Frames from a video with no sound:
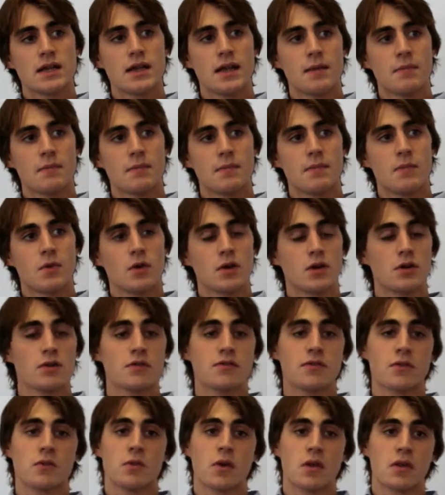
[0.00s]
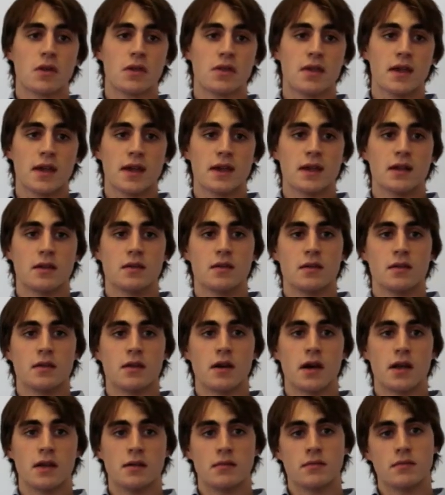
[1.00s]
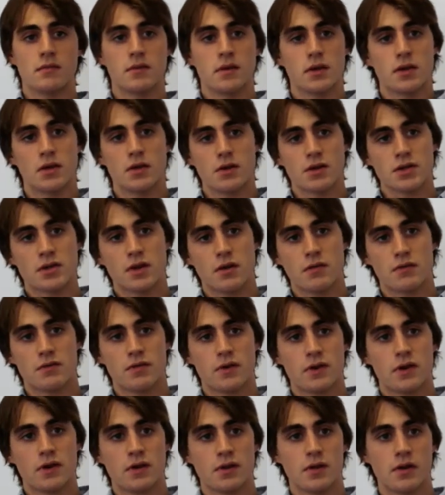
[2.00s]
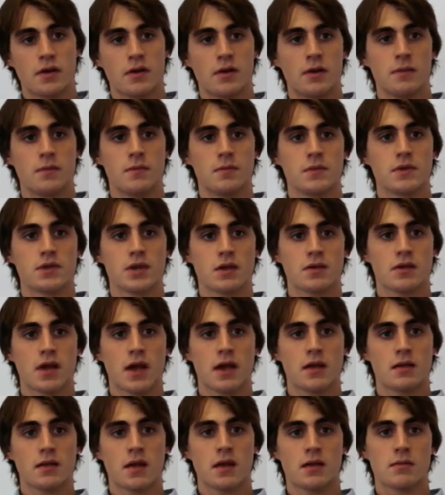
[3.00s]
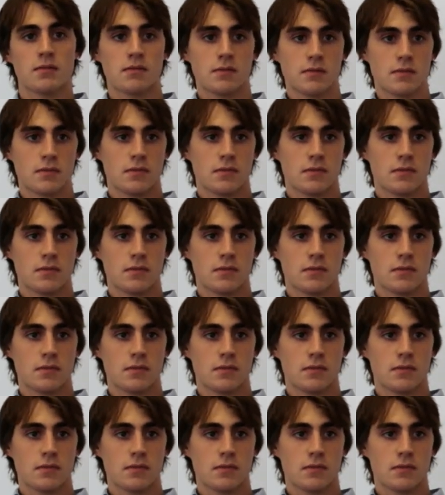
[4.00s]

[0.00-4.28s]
they're good for one thing and not so for another, and so they're